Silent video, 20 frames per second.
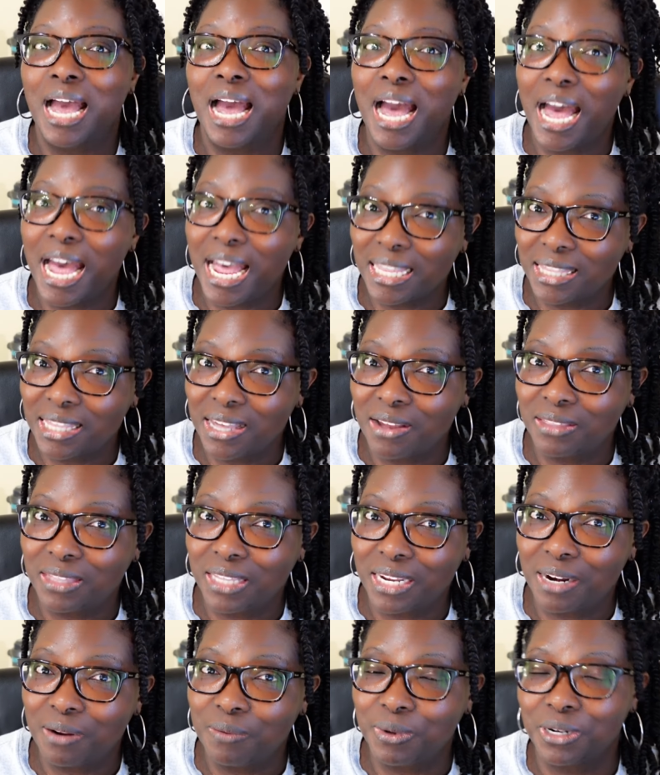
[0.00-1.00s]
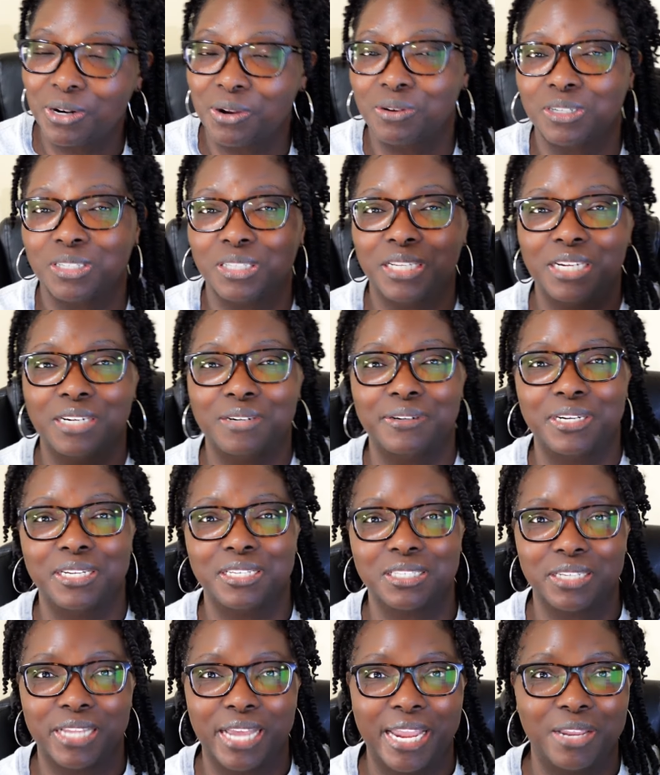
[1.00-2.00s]
I thought that it went on
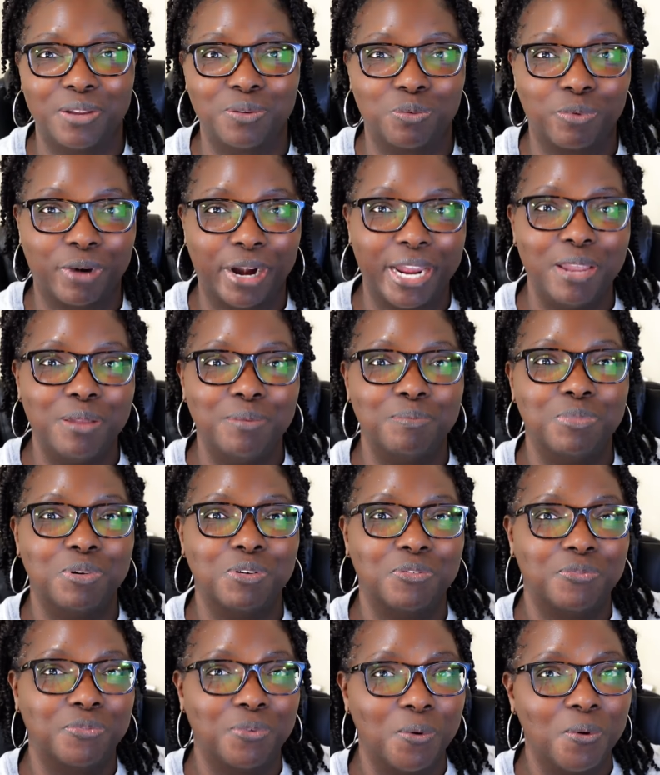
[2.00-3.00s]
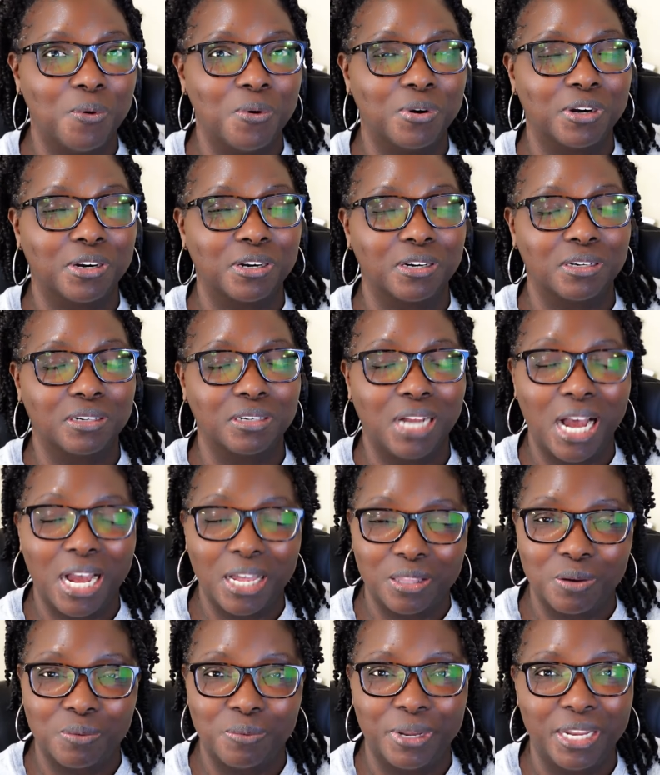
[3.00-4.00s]
clearance like right before
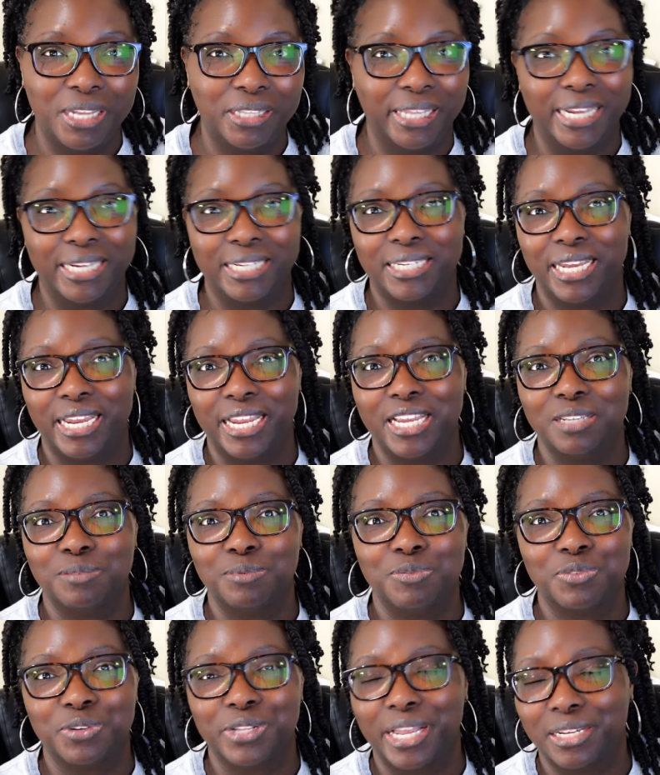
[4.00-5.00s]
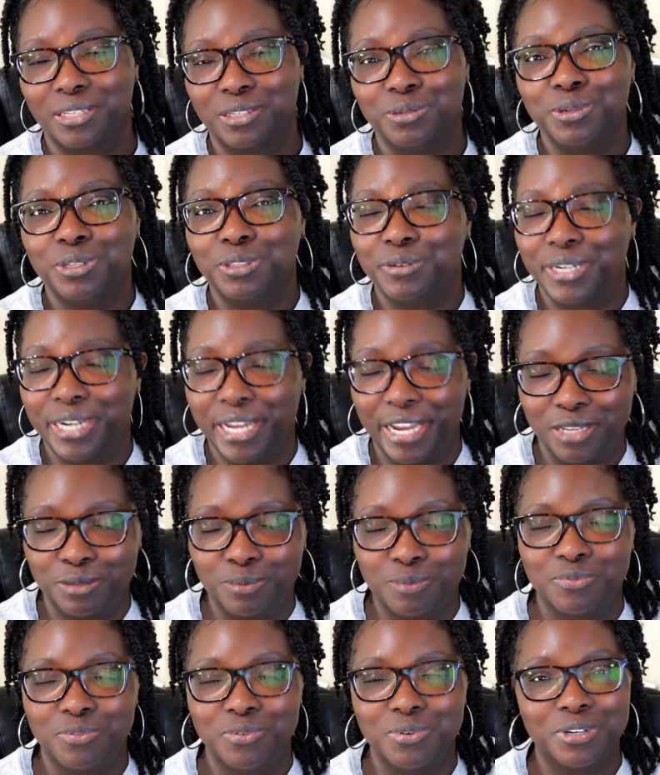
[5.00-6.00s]
Halloween, like days before, like two or three days
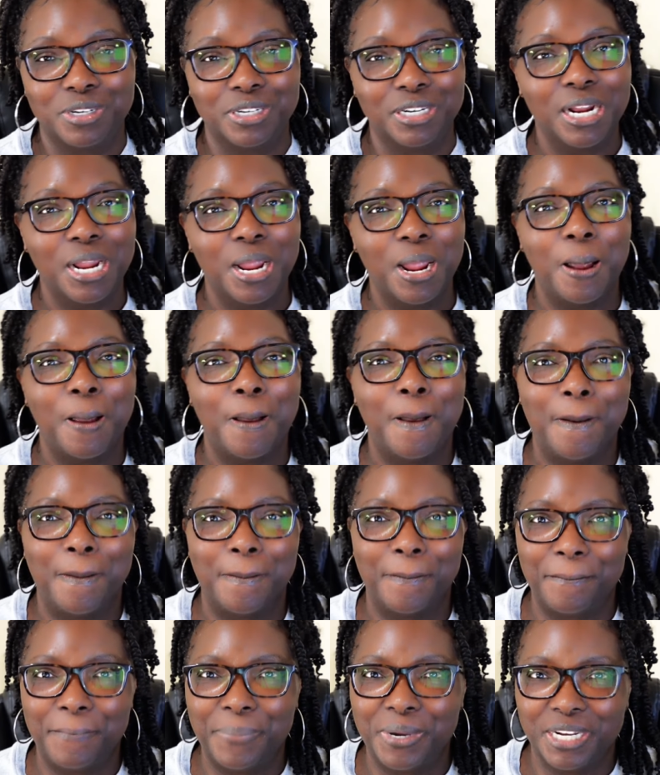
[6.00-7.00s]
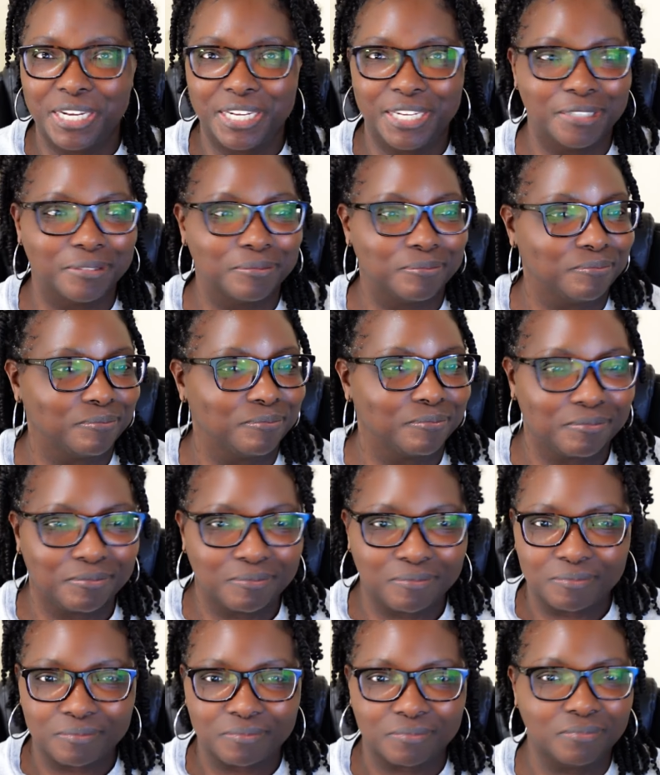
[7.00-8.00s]
before. But
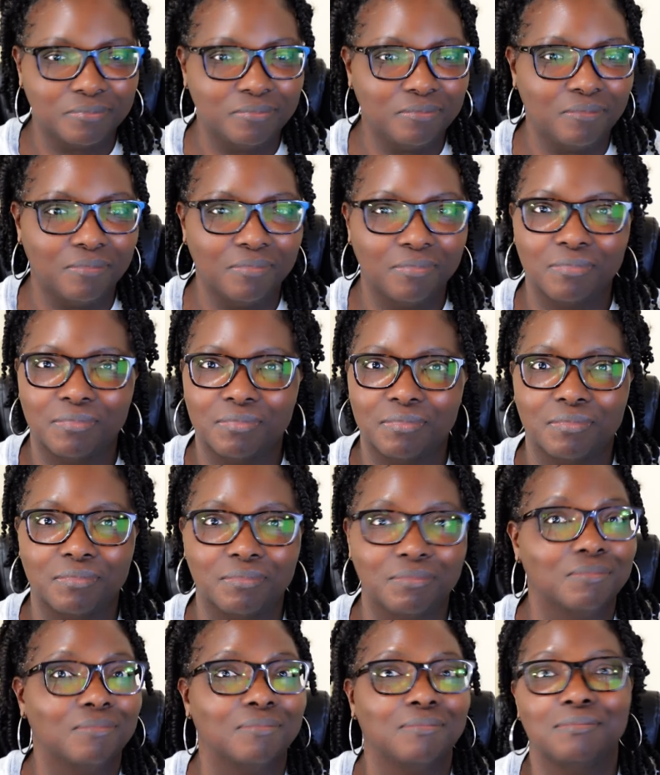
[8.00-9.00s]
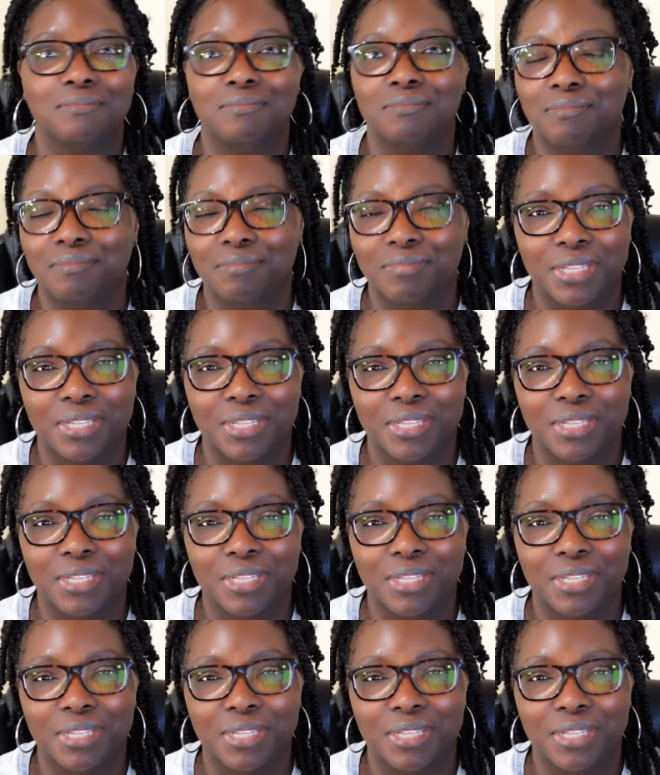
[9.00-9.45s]
Mm-mm.